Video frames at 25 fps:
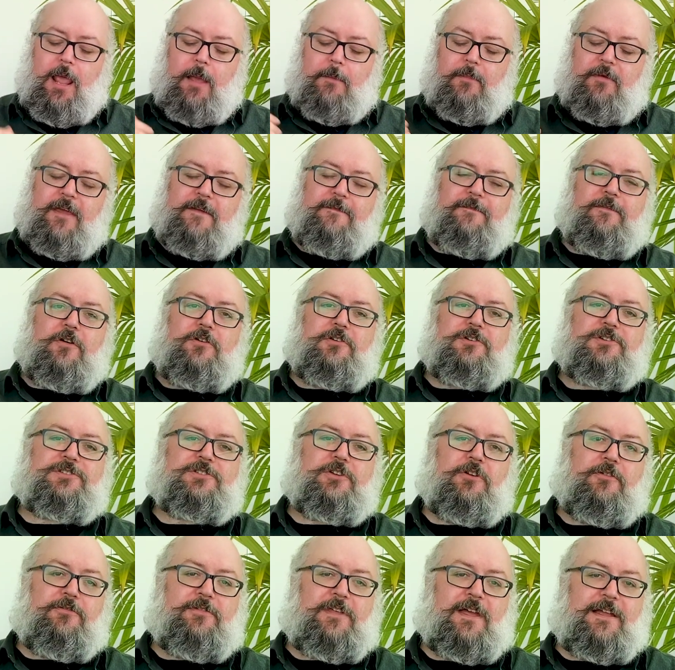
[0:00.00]
But they
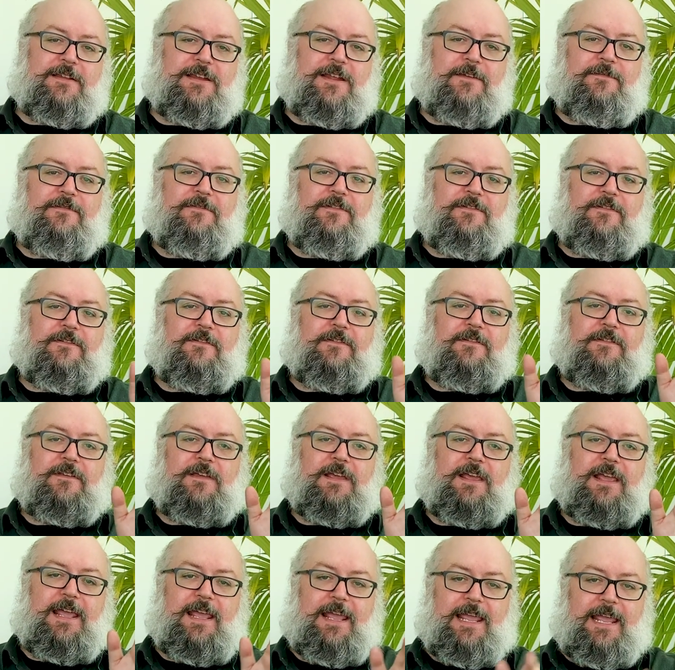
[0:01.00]
focused on that difference
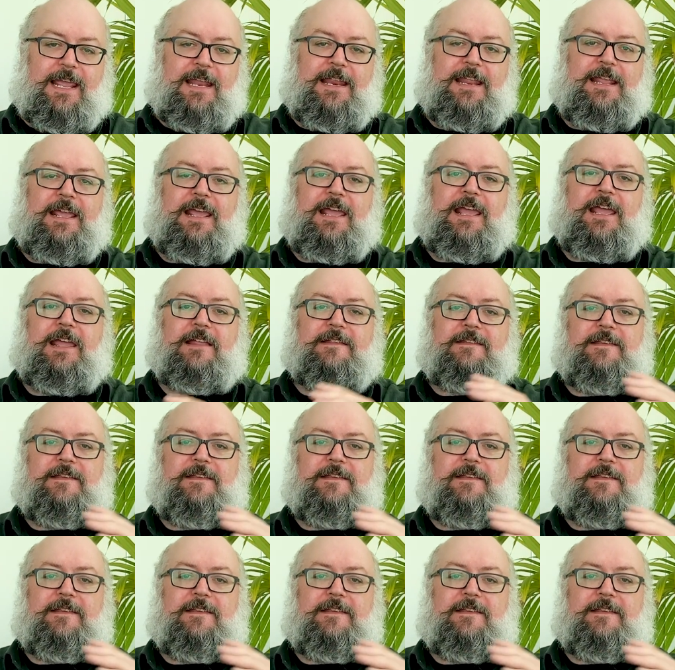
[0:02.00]
in year